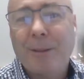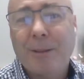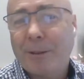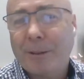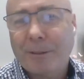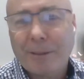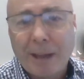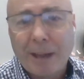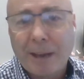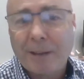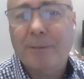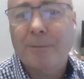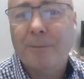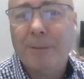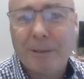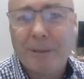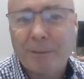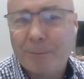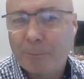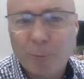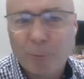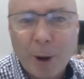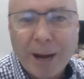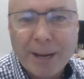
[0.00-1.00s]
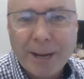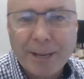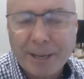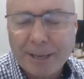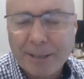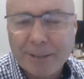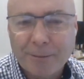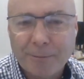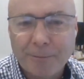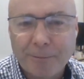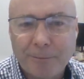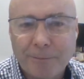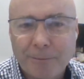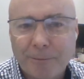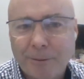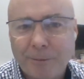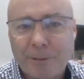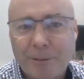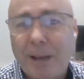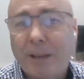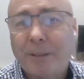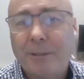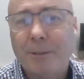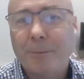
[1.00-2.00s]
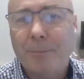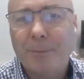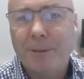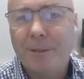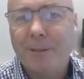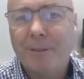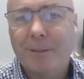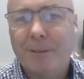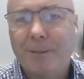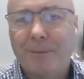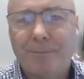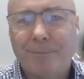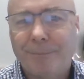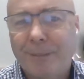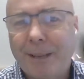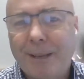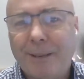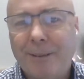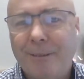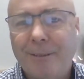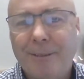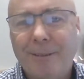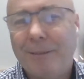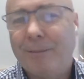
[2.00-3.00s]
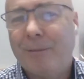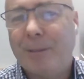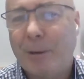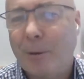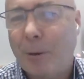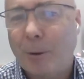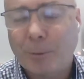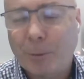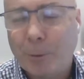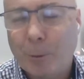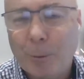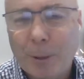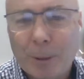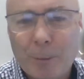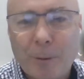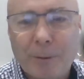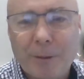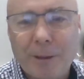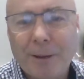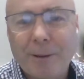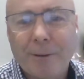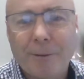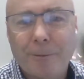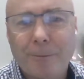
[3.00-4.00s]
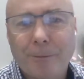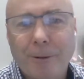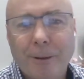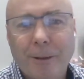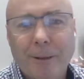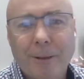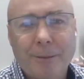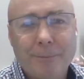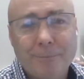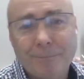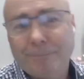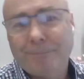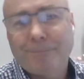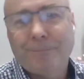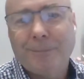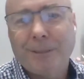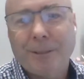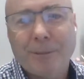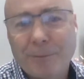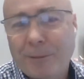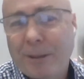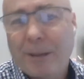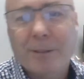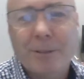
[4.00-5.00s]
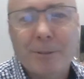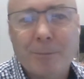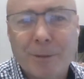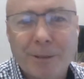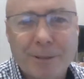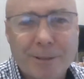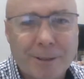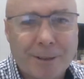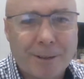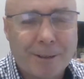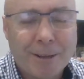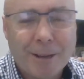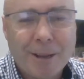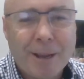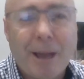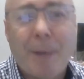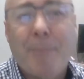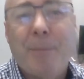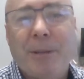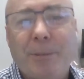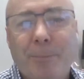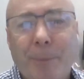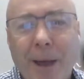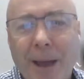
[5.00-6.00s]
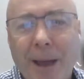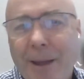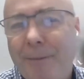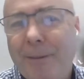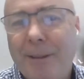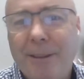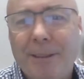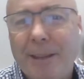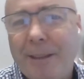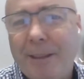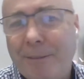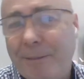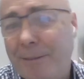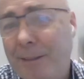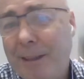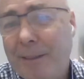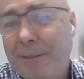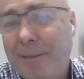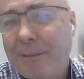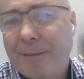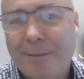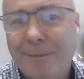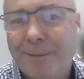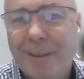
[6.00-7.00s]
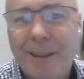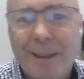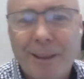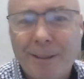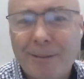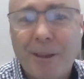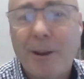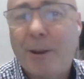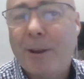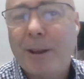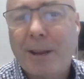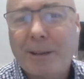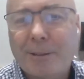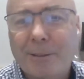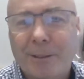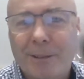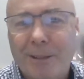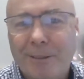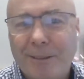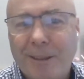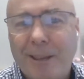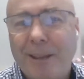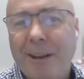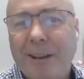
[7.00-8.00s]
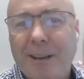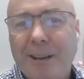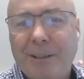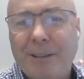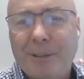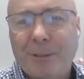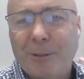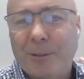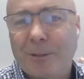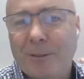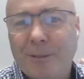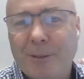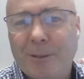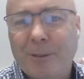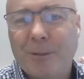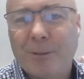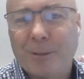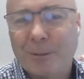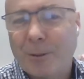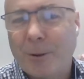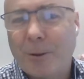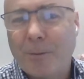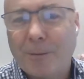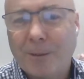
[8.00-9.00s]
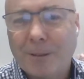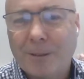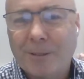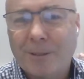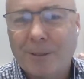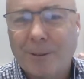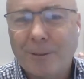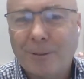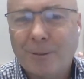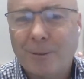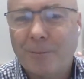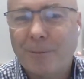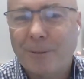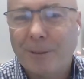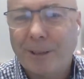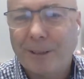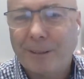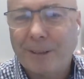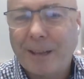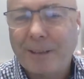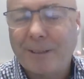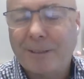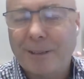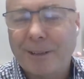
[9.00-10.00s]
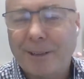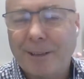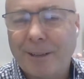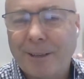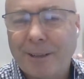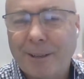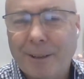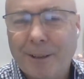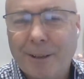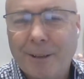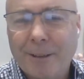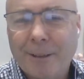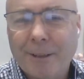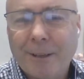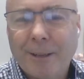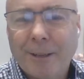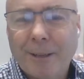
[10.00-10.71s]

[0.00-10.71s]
things like that, is ratings of customers, and if they're not doing what they're if customers are misbehaving, then they don't get to use the service. So I sort of feel like that's that